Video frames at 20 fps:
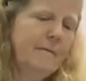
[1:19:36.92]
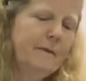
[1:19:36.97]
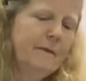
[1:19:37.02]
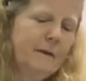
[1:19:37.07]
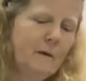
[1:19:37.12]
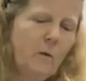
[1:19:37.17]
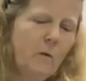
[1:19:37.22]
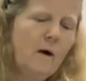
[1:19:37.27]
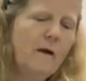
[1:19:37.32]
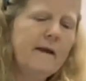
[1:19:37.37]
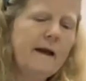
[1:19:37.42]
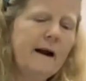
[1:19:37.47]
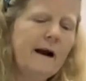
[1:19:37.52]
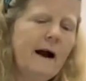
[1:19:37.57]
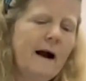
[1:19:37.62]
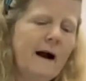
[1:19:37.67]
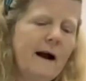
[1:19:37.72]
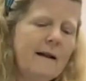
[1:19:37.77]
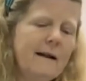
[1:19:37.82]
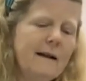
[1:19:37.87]
the one that
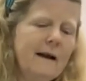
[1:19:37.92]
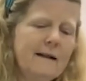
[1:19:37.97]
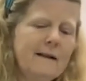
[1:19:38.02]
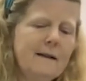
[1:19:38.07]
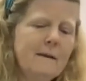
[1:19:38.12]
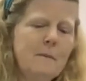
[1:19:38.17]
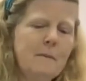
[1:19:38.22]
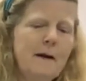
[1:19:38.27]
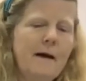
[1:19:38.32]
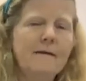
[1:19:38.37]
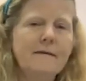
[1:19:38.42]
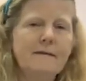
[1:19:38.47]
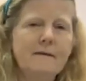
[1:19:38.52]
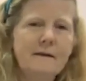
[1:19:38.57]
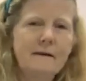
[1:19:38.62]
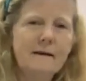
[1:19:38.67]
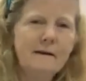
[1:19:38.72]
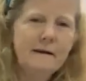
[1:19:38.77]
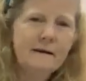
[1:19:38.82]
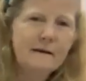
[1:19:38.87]
I like the best,
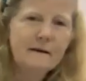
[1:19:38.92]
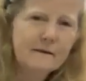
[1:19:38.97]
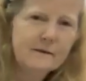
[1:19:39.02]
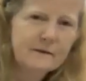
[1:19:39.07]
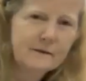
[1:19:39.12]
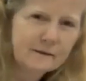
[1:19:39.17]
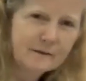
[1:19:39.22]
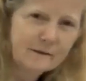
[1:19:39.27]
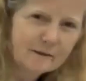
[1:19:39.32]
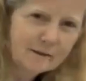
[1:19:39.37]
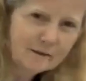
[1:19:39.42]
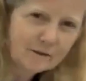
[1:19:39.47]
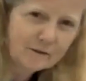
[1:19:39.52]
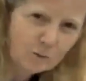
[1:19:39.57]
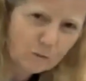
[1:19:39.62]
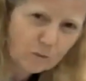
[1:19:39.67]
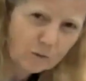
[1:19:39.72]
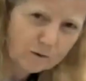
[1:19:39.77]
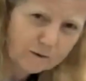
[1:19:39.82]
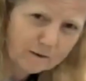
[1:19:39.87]
is this
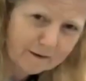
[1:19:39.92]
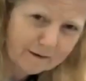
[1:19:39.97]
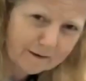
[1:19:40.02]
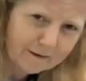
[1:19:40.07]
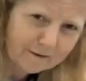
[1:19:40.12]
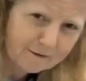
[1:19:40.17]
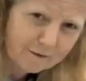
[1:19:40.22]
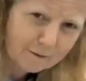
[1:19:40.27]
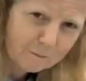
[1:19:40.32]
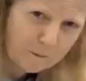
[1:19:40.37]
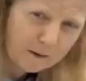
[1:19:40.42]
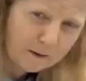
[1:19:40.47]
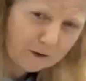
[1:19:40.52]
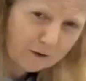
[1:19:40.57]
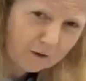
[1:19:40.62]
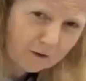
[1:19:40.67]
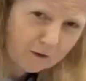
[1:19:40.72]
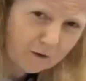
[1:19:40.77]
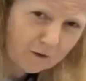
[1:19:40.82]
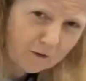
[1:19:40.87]
one. It's the
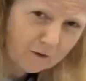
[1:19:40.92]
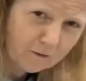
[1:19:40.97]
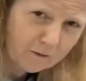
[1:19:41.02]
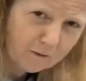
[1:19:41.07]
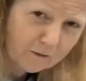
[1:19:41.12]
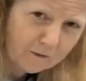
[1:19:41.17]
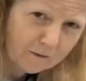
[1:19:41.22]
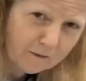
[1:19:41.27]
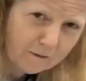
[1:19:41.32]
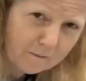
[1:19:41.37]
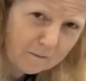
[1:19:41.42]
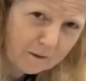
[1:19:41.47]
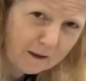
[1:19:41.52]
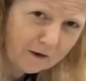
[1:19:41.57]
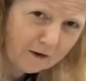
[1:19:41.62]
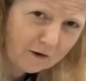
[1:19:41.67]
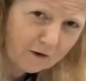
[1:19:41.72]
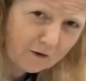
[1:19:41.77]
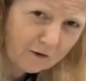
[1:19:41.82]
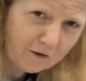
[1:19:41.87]
Miracle
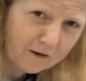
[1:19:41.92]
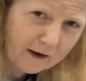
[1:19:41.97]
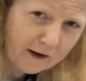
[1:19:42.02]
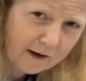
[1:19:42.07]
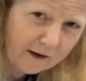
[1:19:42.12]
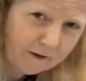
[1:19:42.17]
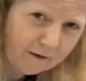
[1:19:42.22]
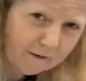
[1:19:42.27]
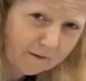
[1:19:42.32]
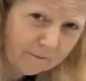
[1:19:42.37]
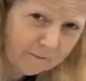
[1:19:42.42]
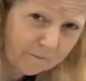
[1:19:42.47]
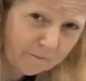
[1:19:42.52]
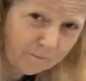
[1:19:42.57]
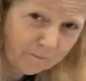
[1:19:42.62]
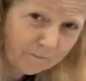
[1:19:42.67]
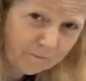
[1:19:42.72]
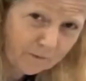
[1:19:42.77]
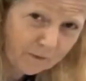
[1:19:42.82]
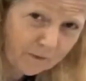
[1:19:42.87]
Care
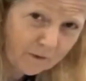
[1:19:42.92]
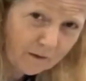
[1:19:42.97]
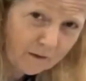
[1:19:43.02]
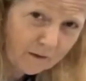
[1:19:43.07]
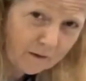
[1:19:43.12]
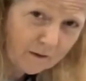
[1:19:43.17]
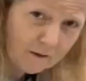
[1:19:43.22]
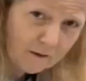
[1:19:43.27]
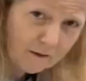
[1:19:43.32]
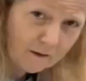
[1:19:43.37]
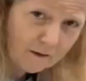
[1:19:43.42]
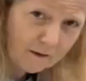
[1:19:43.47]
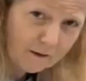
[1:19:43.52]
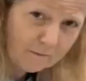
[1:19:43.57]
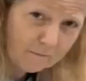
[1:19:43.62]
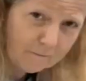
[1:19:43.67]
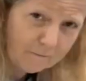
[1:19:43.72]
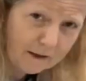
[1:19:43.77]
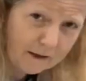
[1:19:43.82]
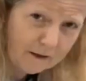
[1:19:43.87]

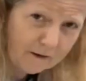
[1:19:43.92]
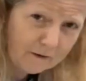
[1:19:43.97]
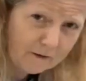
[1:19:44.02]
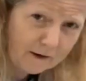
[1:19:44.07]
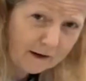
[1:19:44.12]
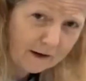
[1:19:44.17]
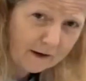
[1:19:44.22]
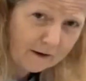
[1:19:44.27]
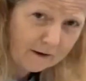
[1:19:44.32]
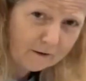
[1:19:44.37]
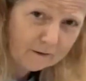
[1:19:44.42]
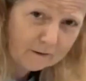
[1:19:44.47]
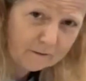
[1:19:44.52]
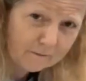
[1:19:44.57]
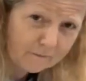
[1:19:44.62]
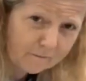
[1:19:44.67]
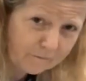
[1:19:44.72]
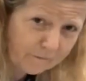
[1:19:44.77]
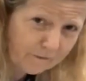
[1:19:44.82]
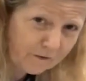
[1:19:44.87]
Ear Care
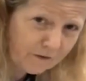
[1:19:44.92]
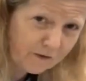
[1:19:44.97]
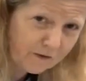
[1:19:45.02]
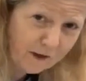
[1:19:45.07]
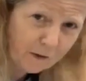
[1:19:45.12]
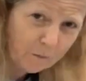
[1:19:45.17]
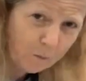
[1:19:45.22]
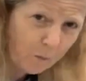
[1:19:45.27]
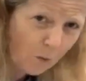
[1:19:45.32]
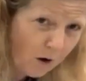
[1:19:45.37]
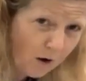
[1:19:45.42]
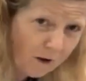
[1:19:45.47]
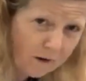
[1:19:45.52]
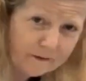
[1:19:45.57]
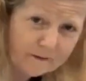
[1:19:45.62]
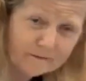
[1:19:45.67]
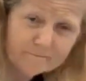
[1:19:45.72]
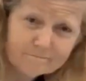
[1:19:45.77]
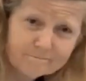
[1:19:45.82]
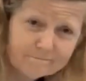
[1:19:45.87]
Step
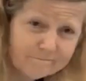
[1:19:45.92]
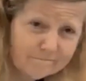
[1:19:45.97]
1.